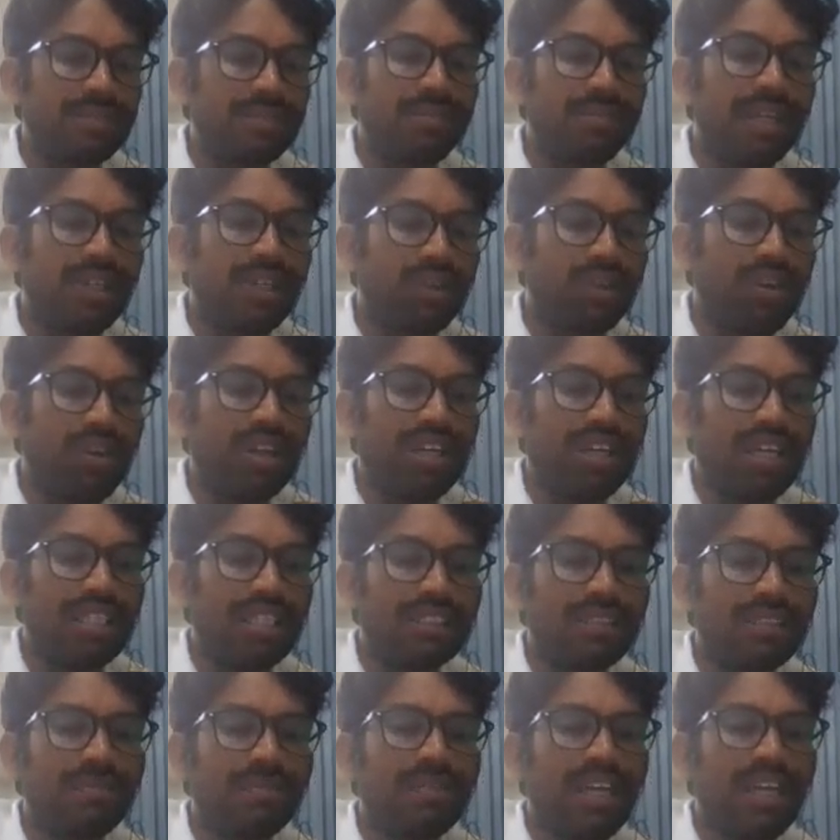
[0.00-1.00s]

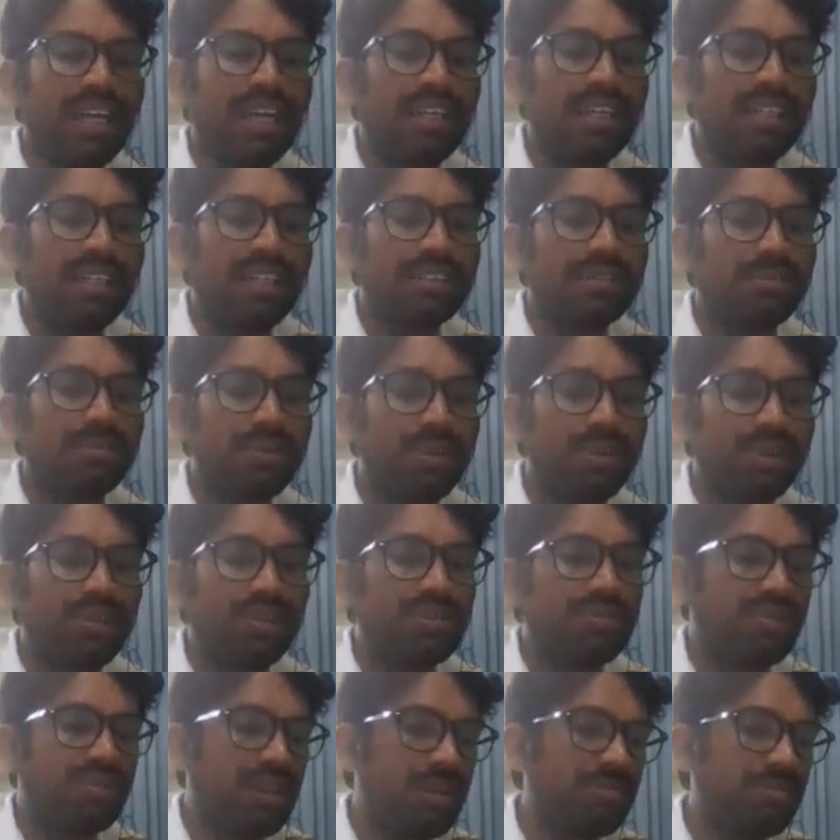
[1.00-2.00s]
microorganism and drugs produced
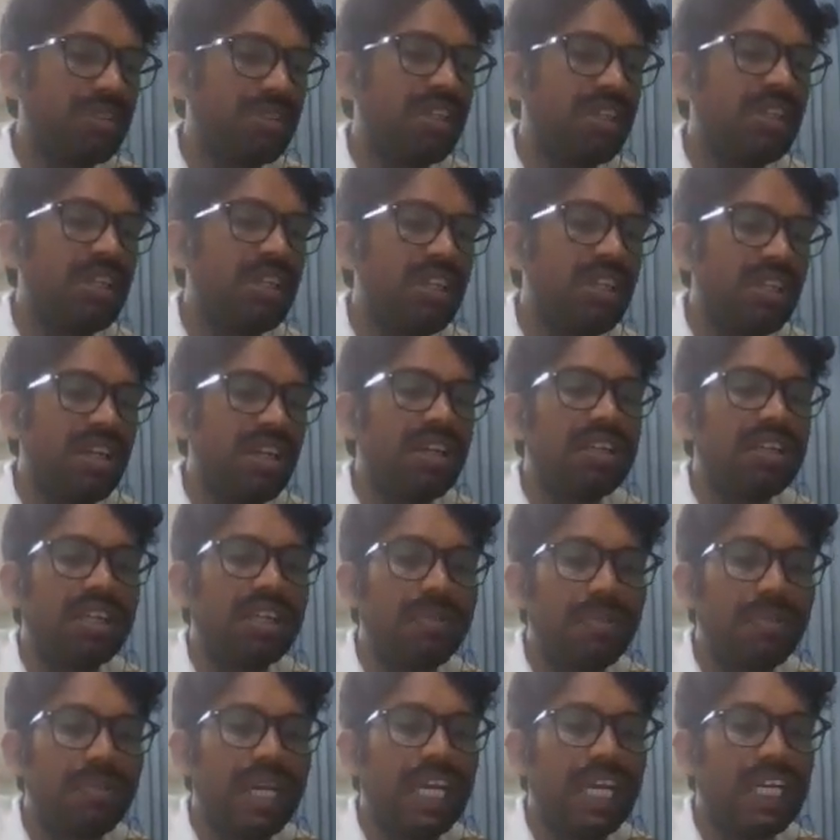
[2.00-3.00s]
from the
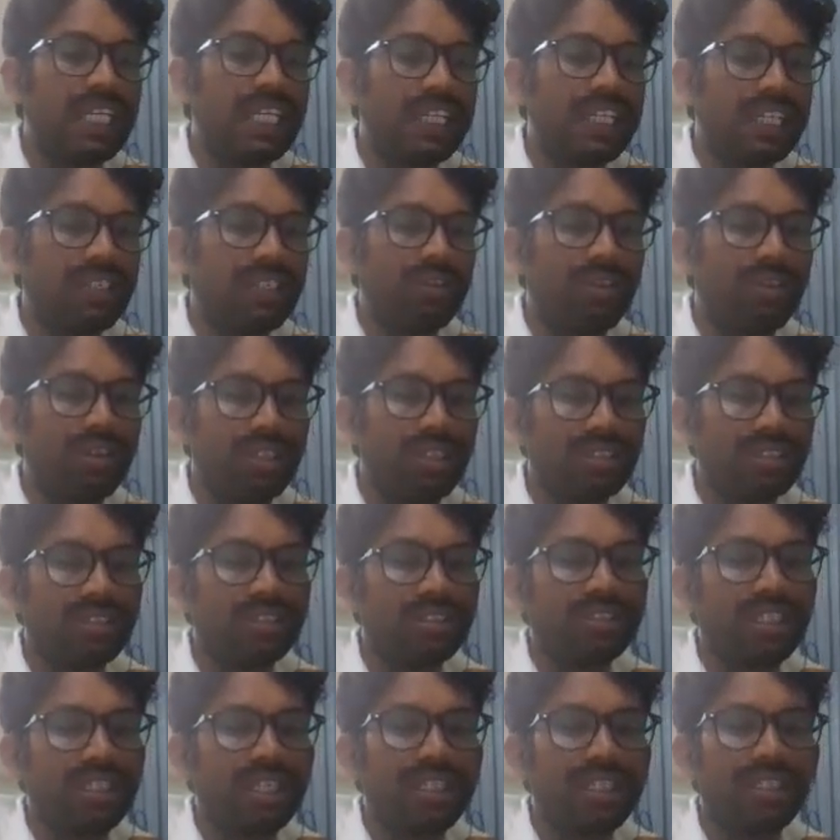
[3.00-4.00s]
biotechnology,
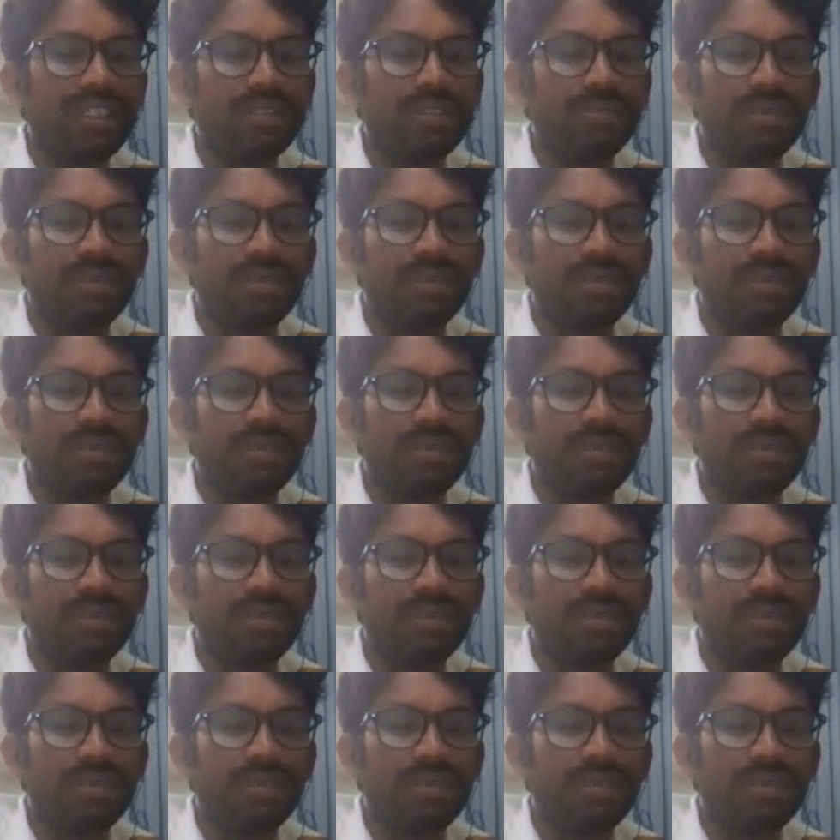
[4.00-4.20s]
genetic.